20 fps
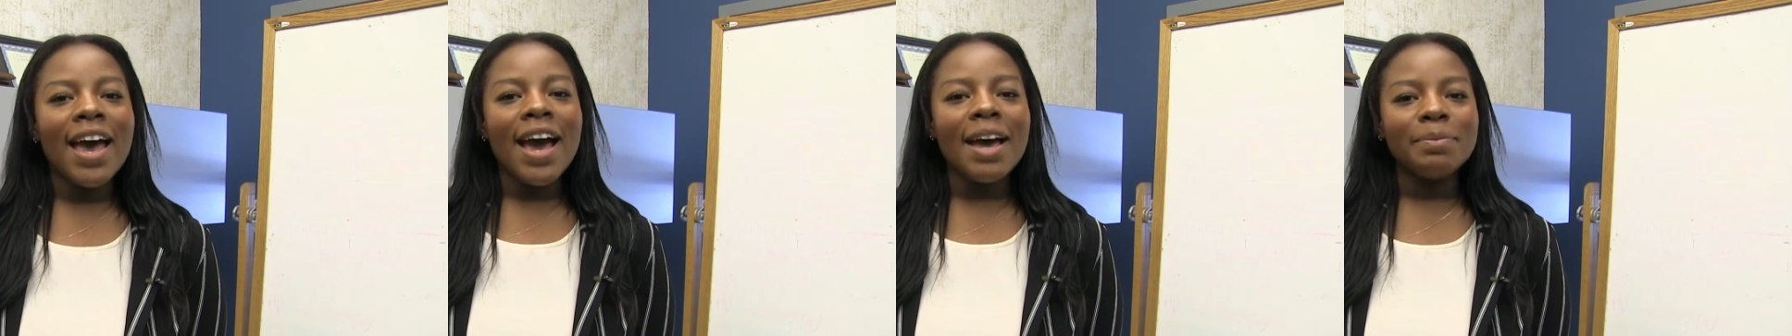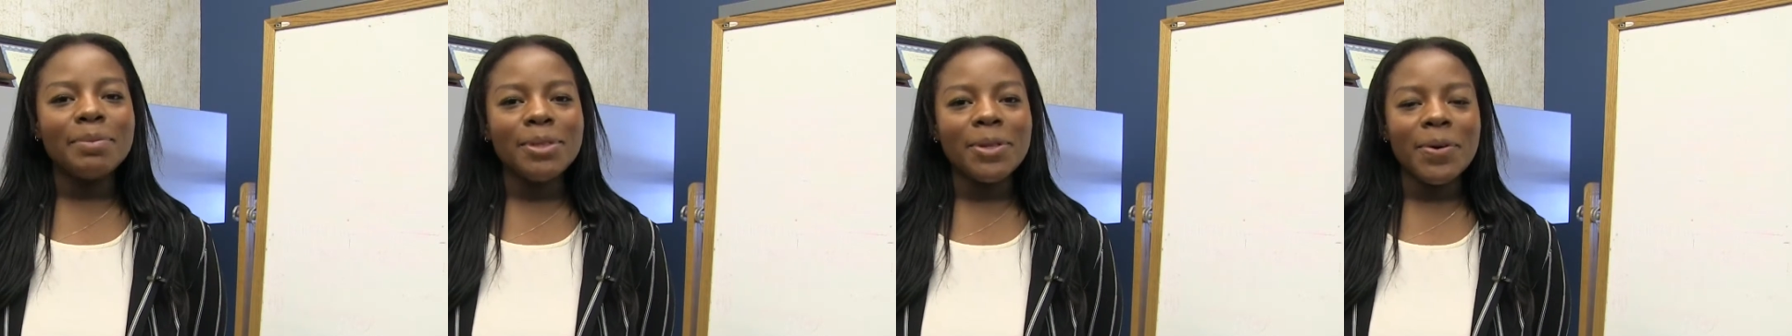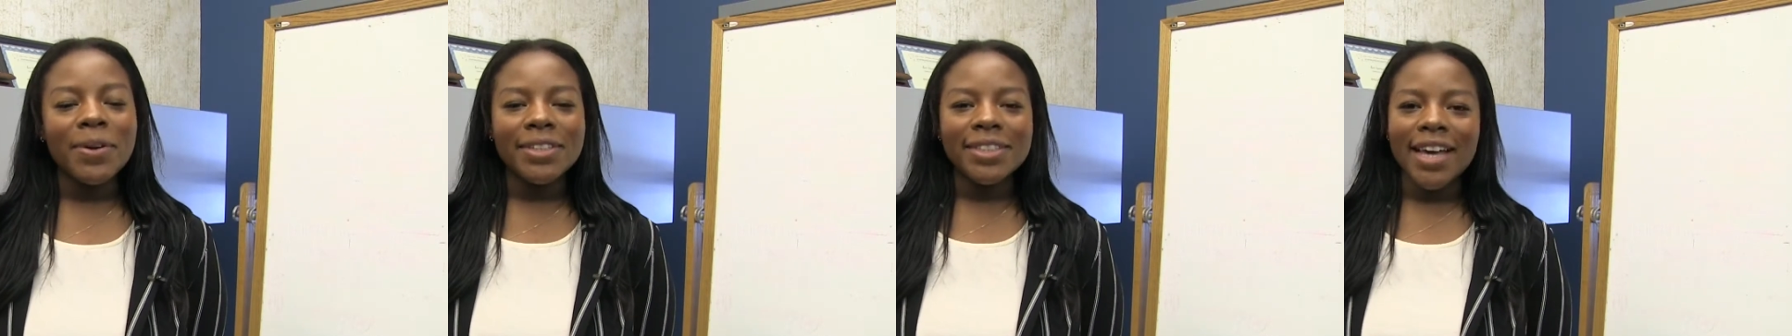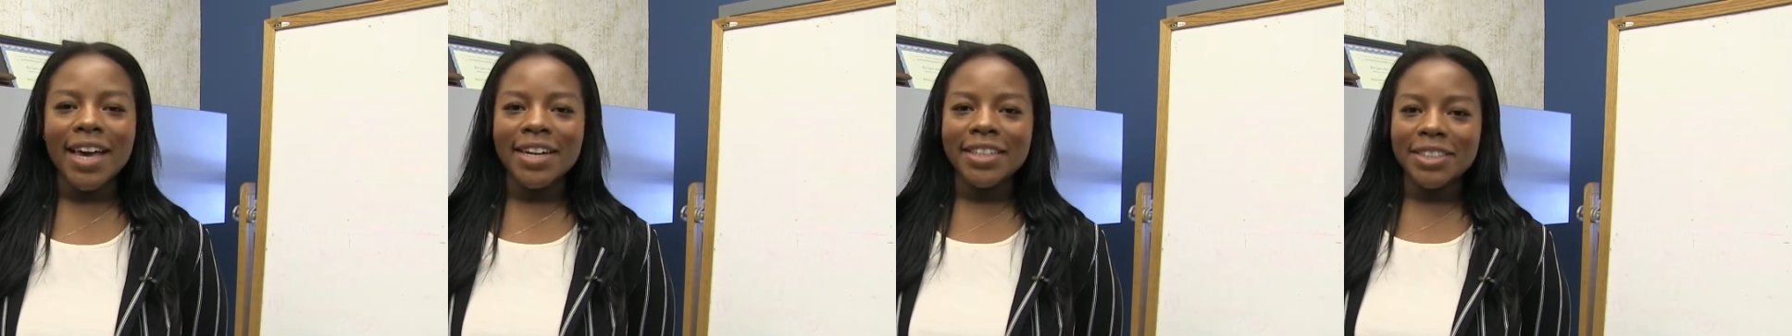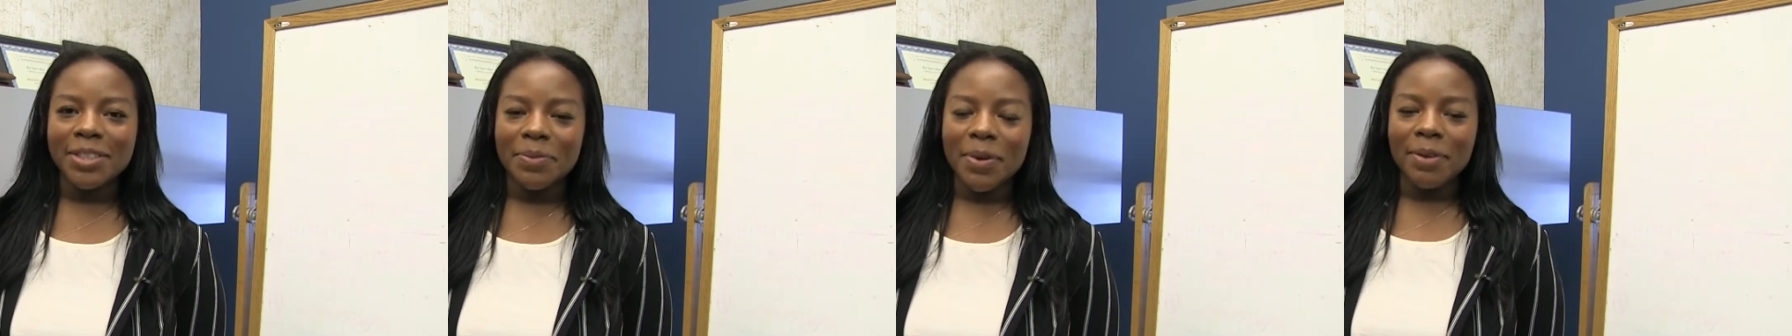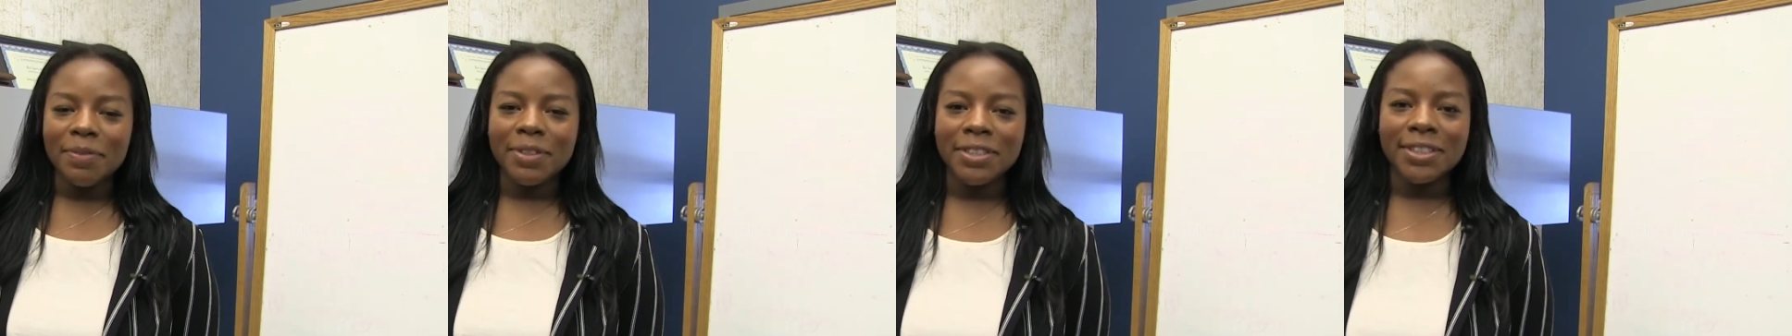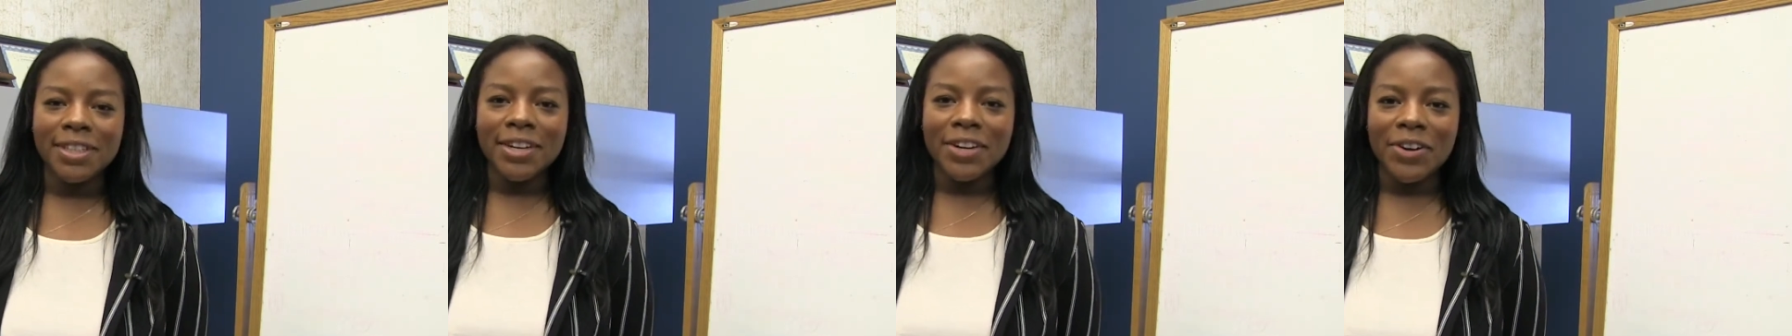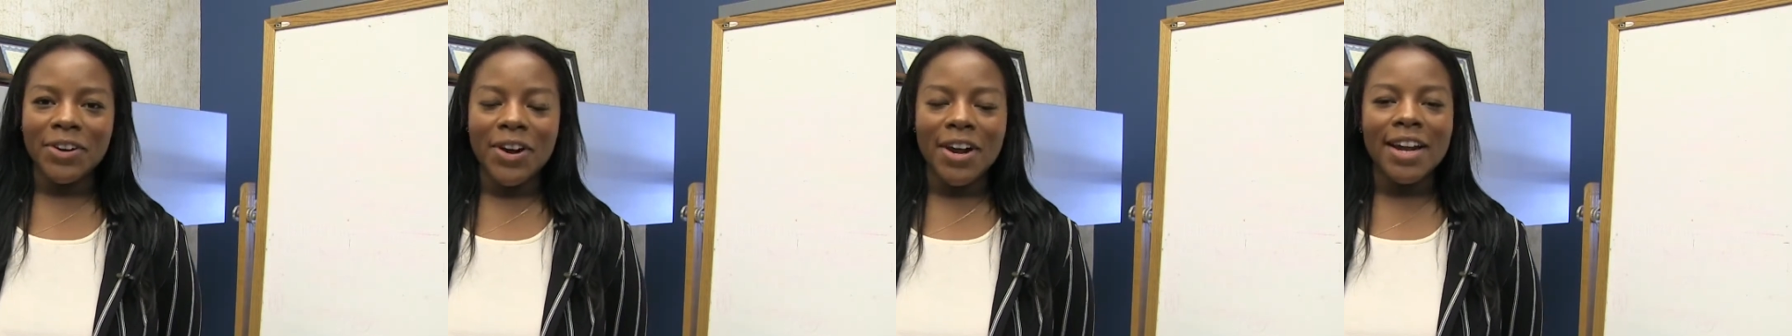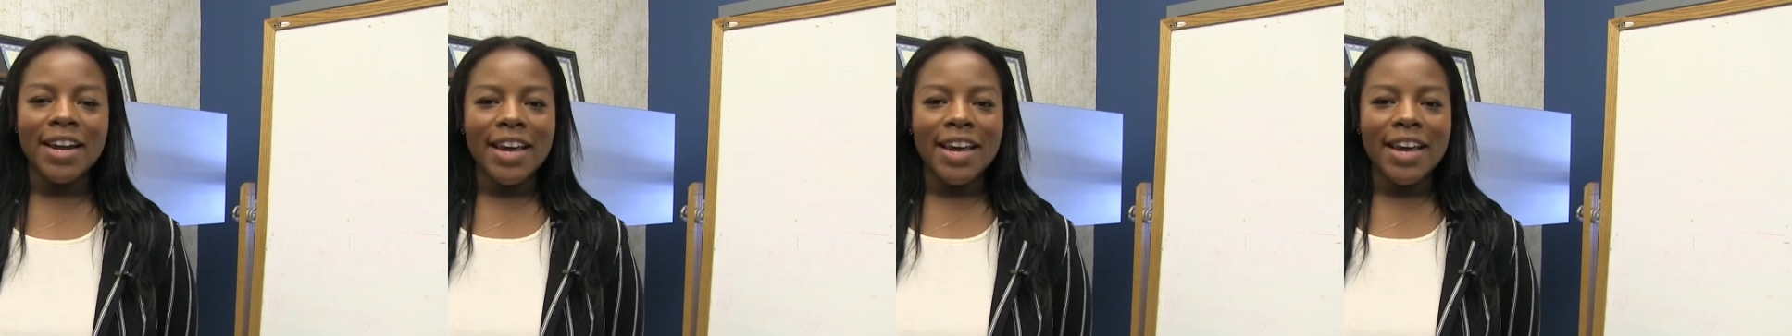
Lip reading: I'm so excited to run for senator,